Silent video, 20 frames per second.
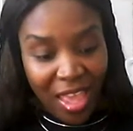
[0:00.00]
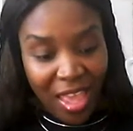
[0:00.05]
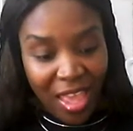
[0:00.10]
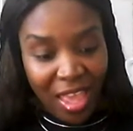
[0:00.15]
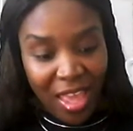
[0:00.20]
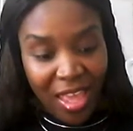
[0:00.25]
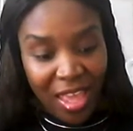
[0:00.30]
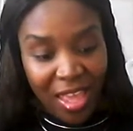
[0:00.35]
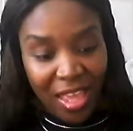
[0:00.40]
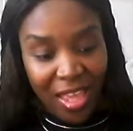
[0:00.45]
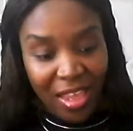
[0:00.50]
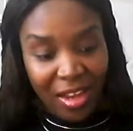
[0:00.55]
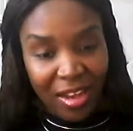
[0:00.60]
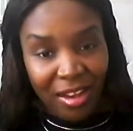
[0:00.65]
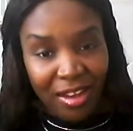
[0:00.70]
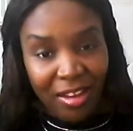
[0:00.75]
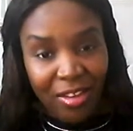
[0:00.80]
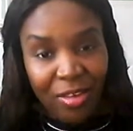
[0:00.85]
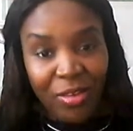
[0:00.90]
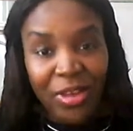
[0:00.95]

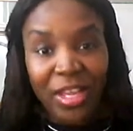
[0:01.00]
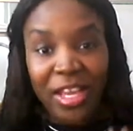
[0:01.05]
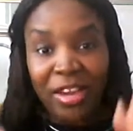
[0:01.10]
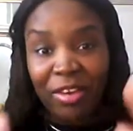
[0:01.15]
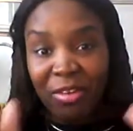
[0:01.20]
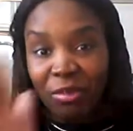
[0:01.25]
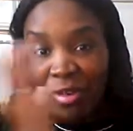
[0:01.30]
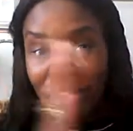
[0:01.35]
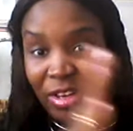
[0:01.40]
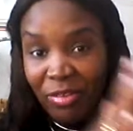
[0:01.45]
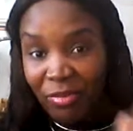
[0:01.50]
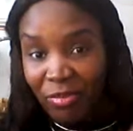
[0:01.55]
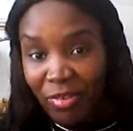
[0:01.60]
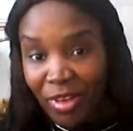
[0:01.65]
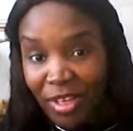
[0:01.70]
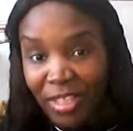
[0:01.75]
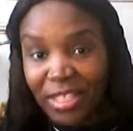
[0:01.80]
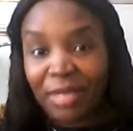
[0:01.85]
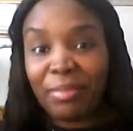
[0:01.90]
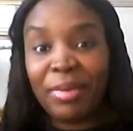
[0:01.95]
And okay, I already
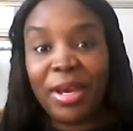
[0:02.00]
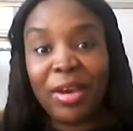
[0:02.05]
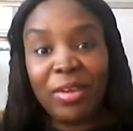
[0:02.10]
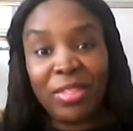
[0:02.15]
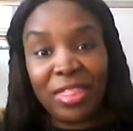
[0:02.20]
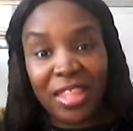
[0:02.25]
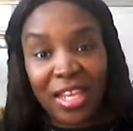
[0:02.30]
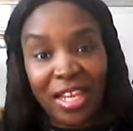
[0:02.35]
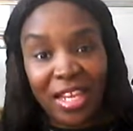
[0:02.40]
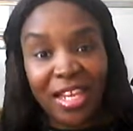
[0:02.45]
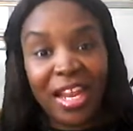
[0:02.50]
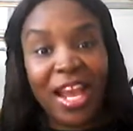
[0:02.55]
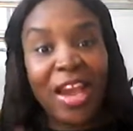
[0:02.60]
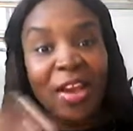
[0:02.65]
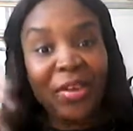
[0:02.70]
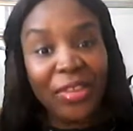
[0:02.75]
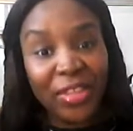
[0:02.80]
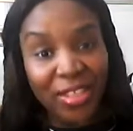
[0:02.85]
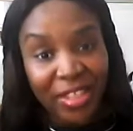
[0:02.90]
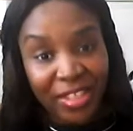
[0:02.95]
vlogged about that, how
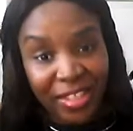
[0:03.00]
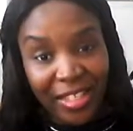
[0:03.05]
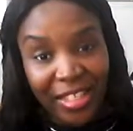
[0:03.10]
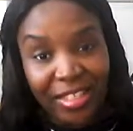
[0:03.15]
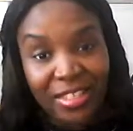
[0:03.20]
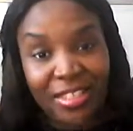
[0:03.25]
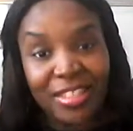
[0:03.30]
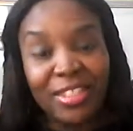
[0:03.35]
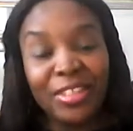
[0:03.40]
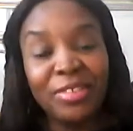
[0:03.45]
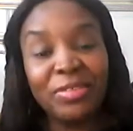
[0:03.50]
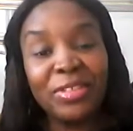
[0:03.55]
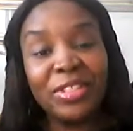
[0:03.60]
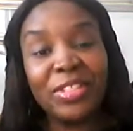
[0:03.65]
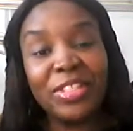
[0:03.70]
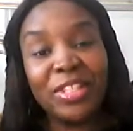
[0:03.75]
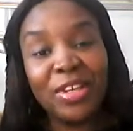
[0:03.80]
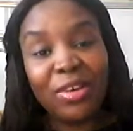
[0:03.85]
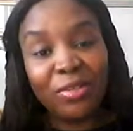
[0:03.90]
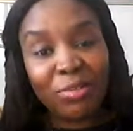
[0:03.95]
you can get to love
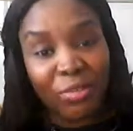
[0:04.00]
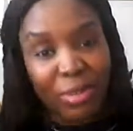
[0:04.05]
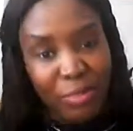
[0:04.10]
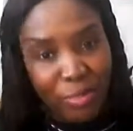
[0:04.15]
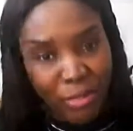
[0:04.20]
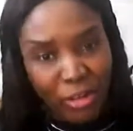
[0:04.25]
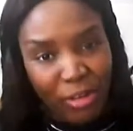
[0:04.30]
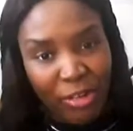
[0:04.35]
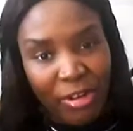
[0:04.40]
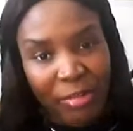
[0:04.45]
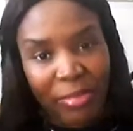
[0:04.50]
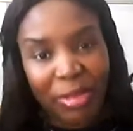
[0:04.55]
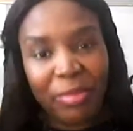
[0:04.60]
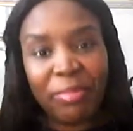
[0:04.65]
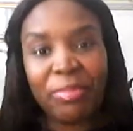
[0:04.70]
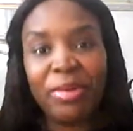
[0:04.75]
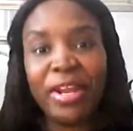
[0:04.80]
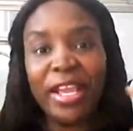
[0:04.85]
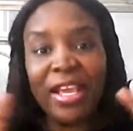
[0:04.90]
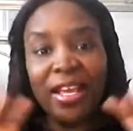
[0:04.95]
yourself, reprogram your
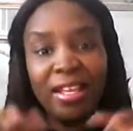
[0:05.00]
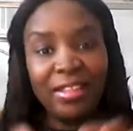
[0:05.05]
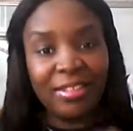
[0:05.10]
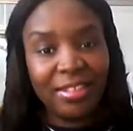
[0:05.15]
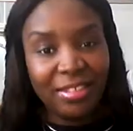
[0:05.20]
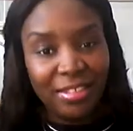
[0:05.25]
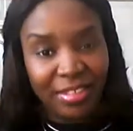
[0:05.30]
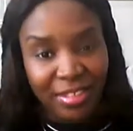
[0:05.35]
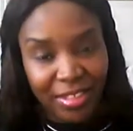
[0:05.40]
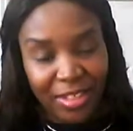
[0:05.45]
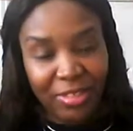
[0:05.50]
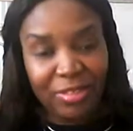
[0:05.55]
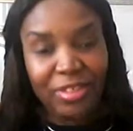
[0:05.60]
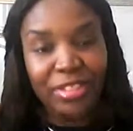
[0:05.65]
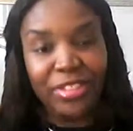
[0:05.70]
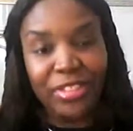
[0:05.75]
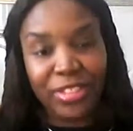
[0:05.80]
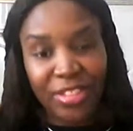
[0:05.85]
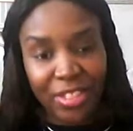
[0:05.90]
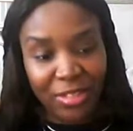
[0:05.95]
brains, etc.,
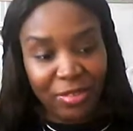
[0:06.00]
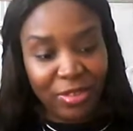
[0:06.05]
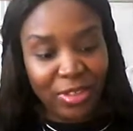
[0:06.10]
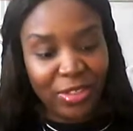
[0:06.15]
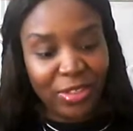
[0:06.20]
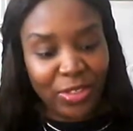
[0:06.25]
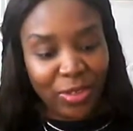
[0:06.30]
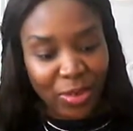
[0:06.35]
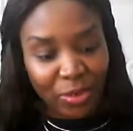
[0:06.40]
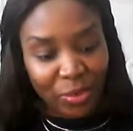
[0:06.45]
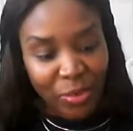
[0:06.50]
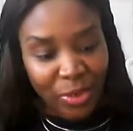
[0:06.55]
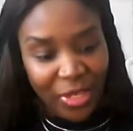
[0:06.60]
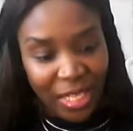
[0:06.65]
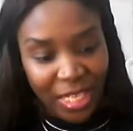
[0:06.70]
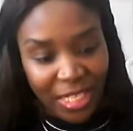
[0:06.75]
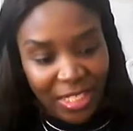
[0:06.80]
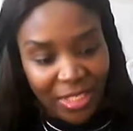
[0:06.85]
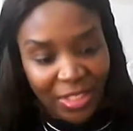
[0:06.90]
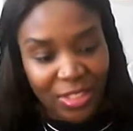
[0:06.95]
etc. So I won't
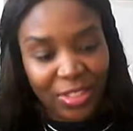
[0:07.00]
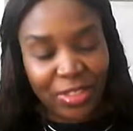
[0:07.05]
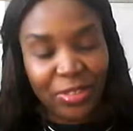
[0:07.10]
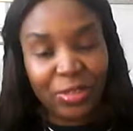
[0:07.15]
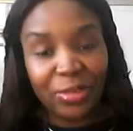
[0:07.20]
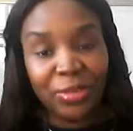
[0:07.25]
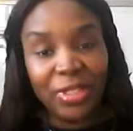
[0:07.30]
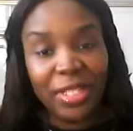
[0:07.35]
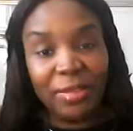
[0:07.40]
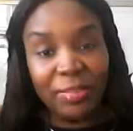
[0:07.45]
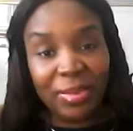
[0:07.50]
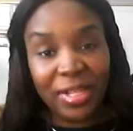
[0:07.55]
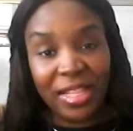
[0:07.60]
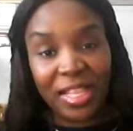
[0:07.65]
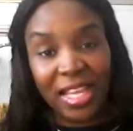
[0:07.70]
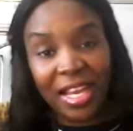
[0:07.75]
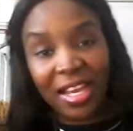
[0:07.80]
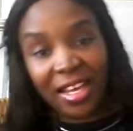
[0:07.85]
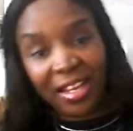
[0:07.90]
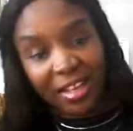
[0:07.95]
get too deep in
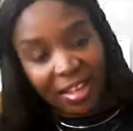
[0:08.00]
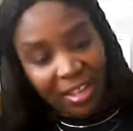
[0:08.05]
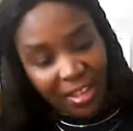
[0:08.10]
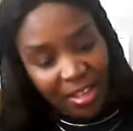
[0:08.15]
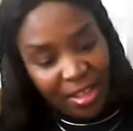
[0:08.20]
that.